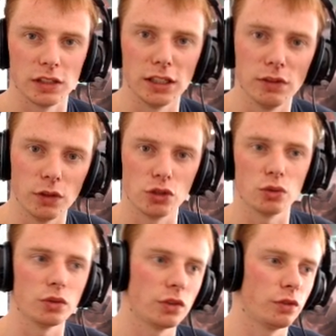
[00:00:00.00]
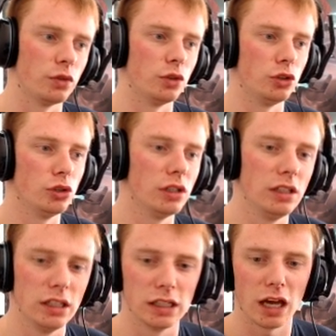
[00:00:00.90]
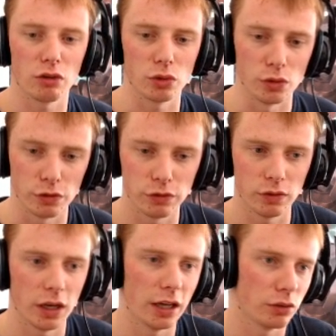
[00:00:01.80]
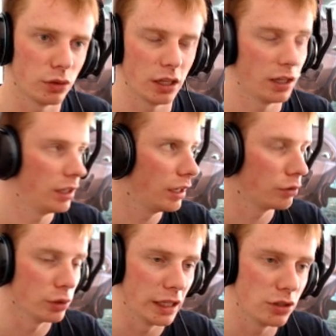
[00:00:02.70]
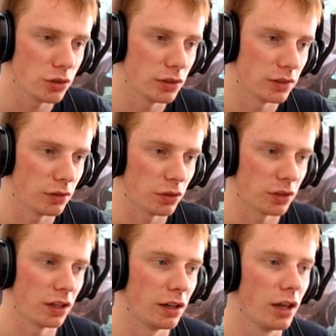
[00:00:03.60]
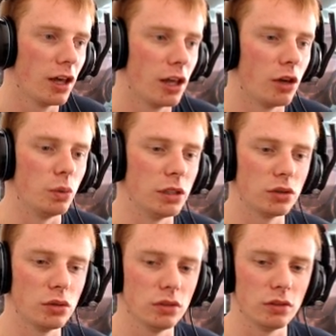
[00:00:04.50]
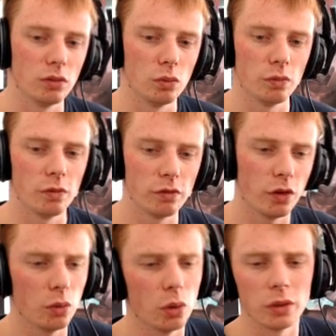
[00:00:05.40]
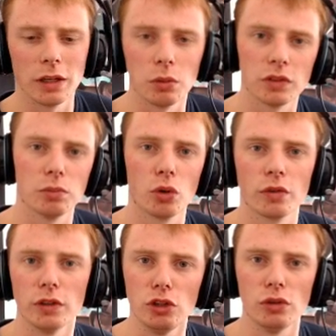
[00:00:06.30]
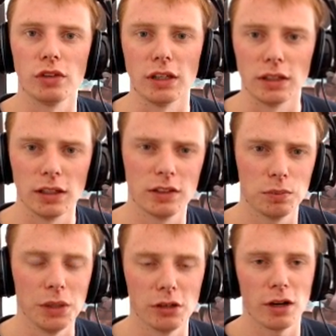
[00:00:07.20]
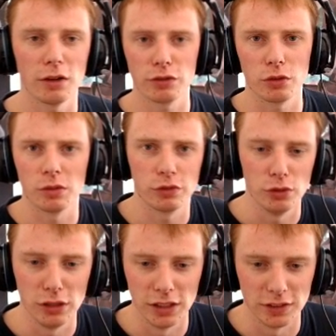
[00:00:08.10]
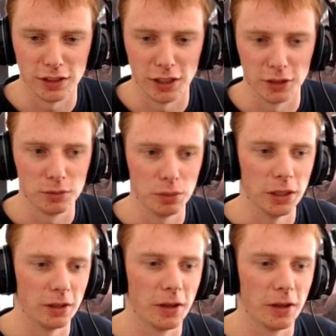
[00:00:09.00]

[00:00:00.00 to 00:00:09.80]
individuals, for Unity and Unreal Engine and stuff like that, we couldn't. Well, it was more of a new thing. It's been around for a few years now, but